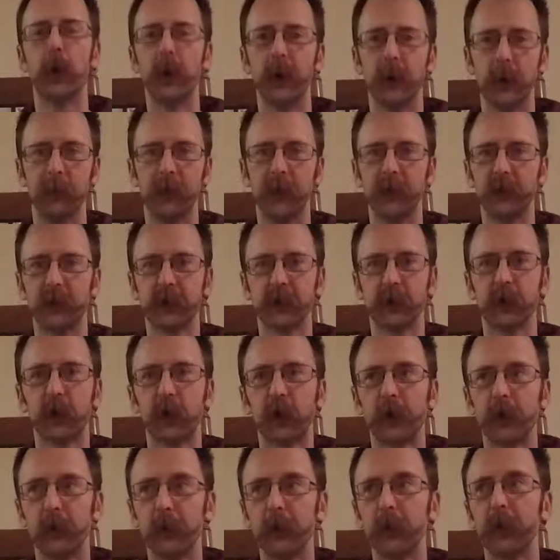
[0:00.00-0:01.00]
them. They just look at
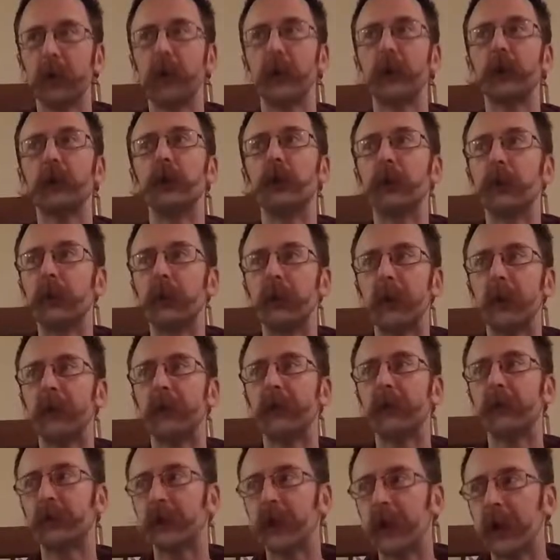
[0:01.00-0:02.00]
them. They're like, look at what
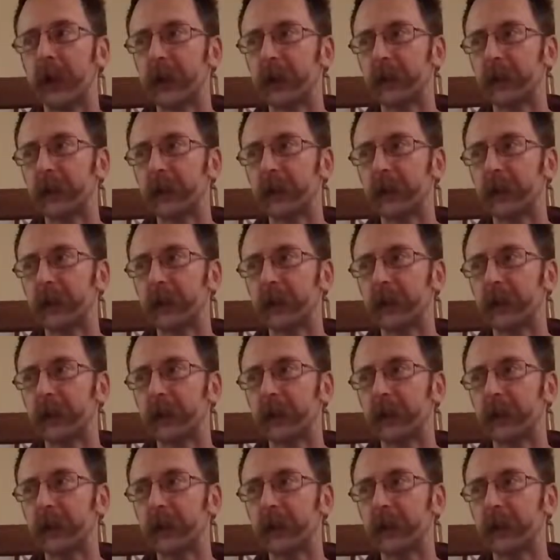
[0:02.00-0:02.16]
I've got.